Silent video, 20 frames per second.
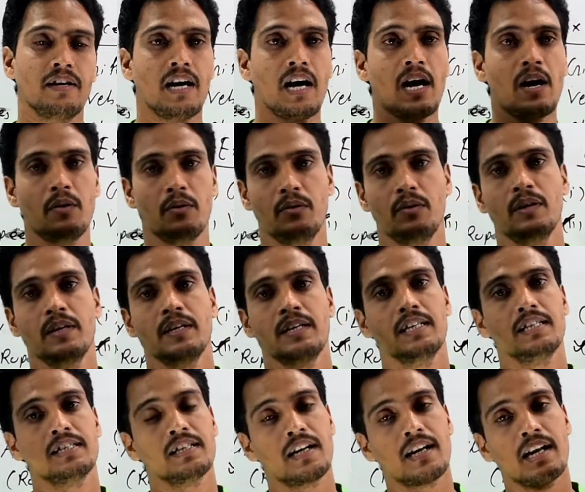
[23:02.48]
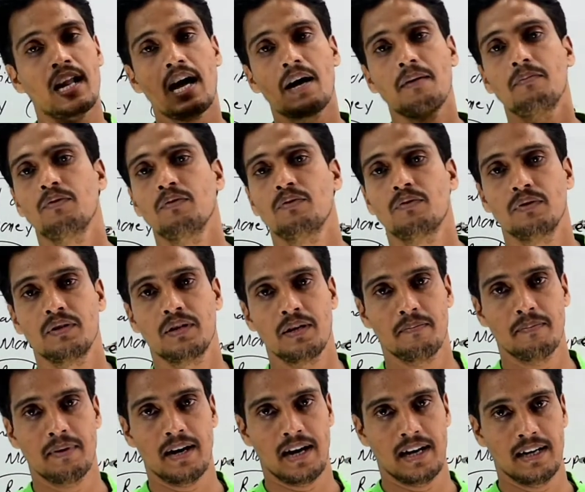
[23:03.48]
now is unable to
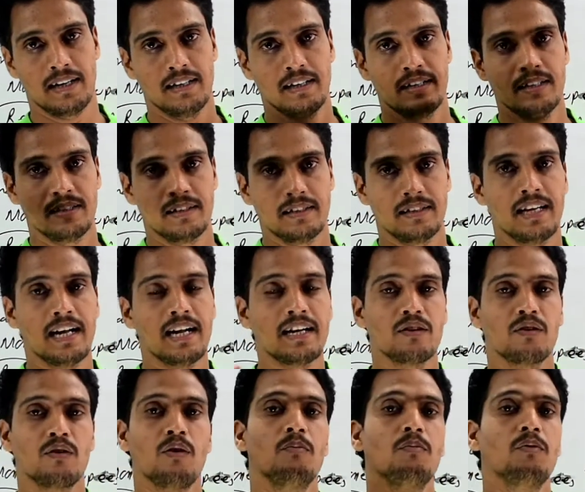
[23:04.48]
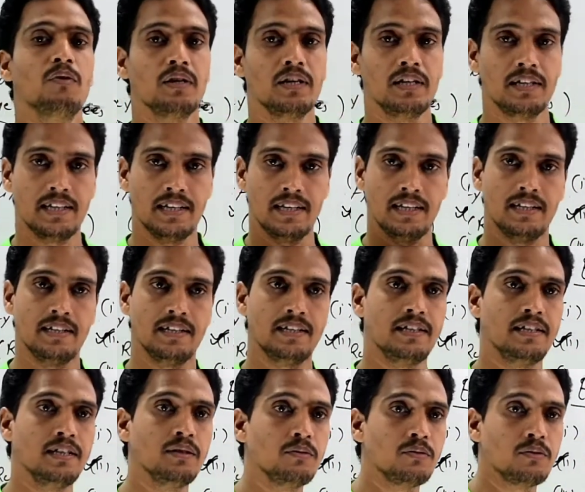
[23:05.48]
demand that
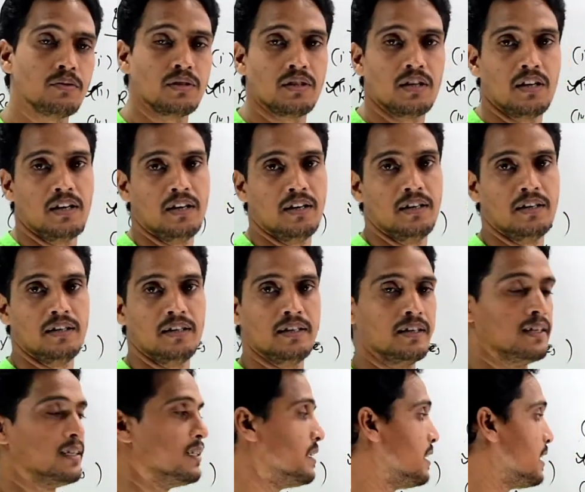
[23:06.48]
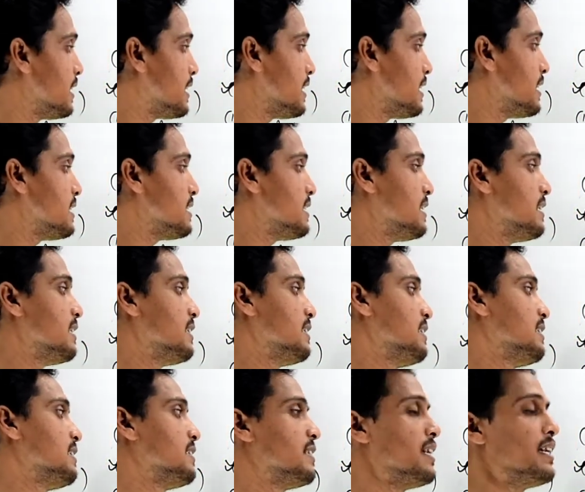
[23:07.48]
commodity due to the decrease
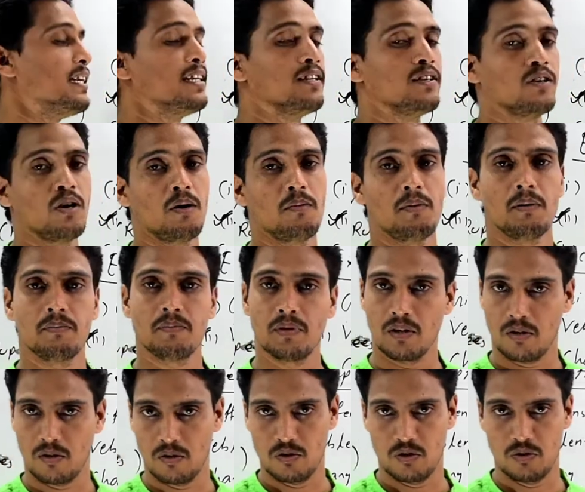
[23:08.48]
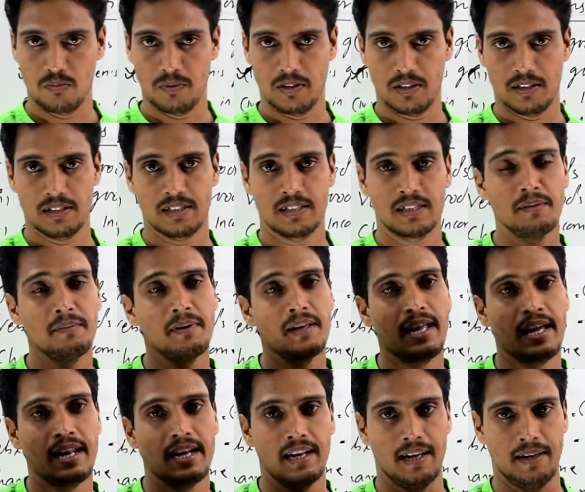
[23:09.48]
in the income of the consumer.
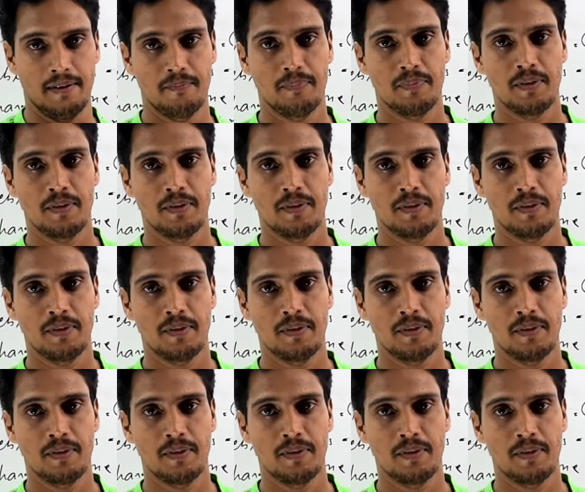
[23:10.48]
Similarly,